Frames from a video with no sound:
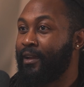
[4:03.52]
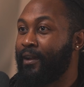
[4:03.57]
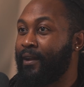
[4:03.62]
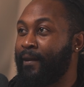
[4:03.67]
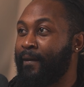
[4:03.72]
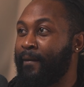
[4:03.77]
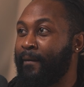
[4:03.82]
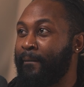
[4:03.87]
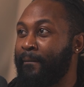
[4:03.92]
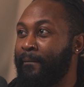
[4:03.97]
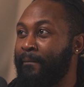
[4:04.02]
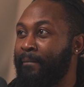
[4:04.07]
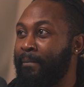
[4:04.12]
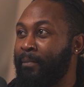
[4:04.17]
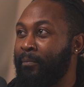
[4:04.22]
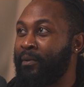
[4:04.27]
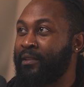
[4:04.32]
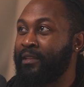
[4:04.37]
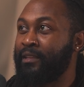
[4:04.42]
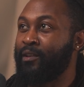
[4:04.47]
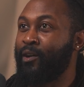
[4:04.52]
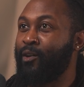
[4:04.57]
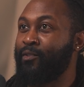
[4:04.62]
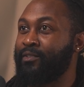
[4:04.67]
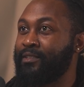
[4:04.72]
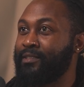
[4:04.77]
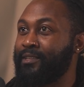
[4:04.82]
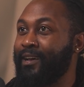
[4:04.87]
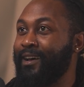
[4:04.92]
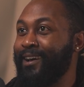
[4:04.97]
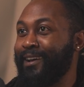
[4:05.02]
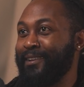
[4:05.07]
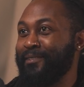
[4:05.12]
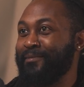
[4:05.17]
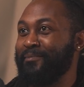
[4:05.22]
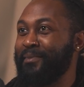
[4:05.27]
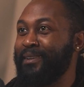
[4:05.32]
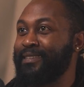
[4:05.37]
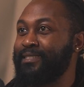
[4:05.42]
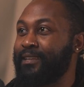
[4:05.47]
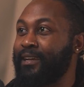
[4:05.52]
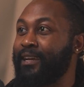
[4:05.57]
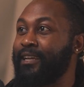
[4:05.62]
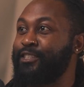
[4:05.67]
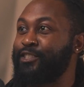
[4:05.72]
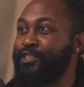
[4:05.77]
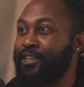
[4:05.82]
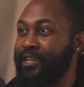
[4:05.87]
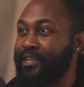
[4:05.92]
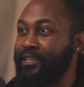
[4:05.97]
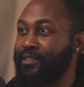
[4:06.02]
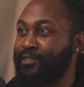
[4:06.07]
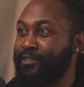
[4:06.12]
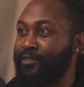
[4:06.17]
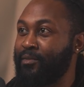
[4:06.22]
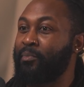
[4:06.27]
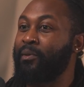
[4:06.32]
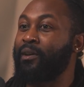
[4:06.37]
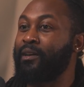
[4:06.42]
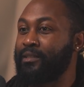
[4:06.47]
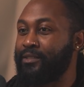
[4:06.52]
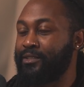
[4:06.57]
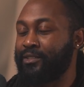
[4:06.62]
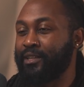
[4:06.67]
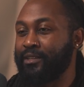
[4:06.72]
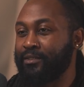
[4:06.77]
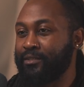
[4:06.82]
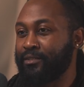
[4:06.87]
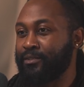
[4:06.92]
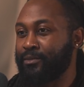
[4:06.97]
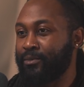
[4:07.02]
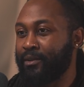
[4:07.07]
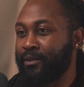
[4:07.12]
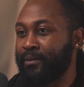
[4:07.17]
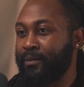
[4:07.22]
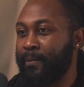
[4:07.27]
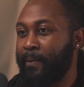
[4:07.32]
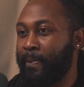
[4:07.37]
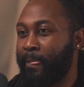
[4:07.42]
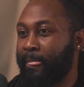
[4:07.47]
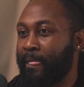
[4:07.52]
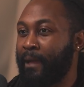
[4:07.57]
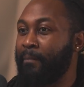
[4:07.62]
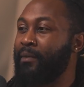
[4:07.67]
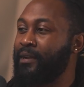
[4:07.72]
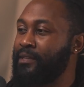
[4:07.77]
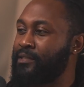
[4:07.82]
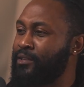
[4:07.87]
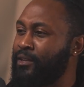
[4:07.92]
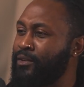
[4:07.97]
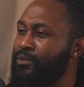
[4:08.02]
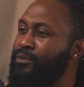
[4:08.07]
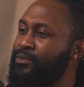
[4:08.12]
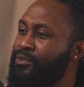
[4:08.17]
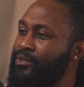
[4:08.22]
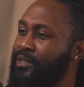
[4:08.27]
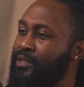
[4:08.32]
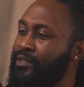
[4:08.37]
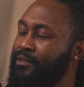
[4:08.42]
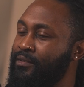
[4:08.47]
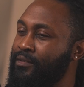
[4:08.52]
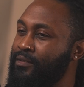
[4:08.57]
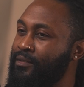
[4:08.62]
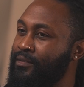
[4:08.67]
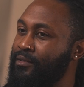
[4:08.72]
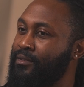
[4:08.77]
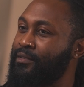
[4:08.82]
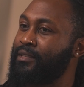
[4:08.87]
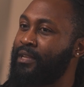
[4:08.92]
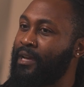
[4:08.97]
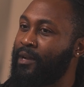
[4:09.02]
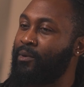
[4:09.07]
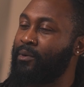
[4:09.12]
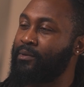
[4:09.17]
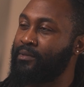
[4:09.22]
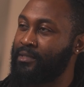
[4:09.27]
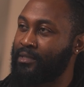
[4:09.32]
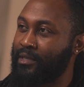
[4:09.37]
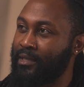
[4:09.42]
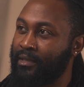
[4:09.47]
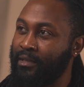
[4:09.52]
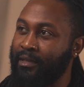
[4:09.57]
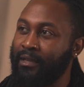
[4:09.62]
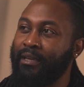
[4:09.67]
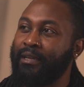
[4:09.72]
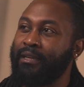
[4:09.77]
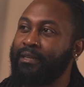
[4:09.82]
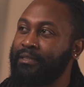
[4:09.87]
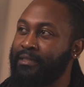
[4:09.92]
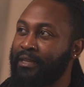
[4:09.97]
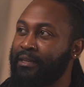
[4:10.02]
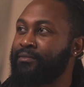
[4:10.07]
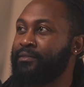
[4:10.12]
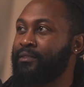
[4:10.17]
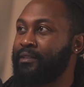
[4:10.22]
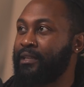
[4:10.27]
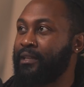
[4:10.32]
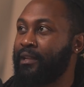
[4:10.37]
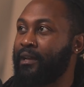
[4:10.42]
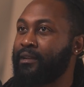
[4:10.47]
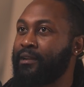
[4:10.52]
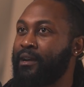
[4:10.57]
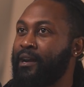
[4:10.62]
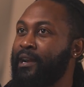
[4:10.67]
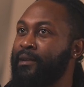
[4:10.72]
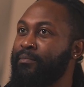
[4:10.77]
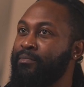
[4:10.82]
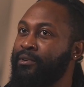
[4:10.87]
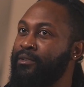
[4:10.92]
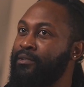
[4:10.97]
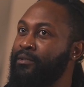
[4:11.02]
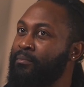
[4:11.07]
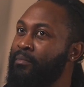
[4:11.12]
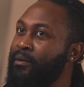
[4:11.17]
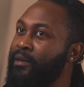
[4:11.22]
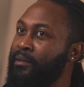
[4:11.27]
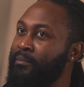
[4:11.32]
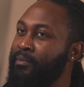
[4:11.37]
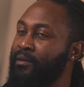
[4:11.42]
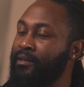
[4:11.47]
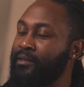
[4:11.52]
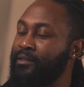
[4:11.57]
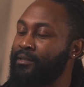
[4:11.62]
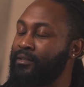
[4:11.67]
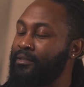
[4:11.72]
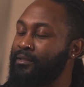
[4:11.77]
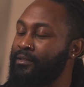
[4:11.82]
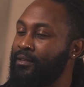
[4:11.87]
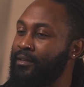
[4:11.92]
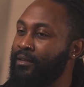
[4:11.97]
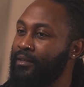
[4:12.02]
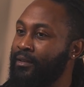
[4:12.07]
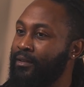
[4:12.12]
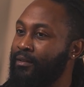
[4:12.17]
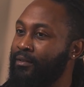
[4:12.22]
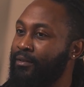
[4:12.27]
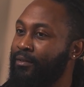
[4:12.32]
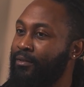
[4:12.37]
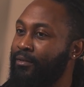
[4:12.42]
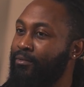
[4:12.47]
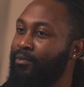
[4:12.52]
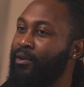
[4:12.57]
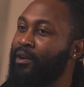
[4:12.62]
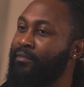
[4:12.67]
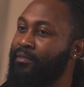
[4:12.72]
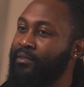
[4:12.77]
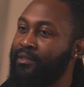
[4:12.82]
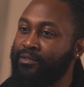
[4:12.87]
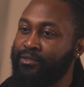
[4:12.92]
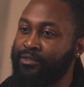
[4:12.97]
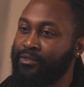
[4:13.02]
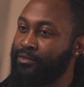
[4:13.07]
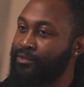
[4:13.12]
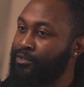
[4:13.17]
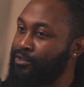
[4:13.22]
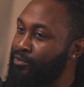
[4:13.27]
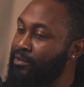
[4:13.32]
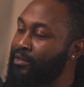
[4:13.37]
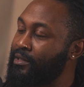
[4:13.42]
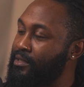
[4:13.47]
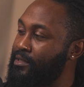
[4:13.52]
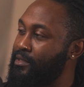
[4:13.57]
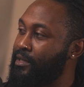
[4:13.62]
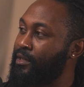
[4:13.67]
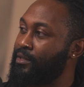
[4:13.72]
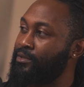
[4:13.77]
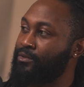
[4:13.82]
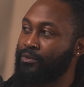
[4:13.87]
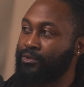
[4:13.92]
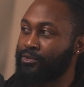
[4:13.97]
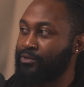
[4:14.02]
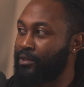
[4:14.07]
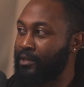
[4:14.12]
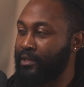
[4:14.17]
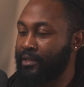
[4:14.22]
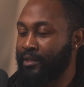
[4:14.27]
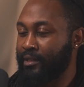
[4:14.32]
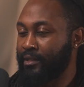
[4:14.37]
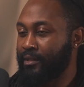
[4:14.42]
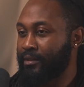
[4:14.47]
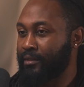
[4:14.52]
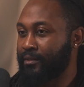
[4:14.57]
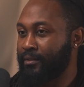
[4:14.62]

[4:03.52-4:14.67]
But then over time, as I changed, the parties changed as well, and my circles changed. So now I would say definitely like hybrid play parties. Rather than strictly sex or strictly kink.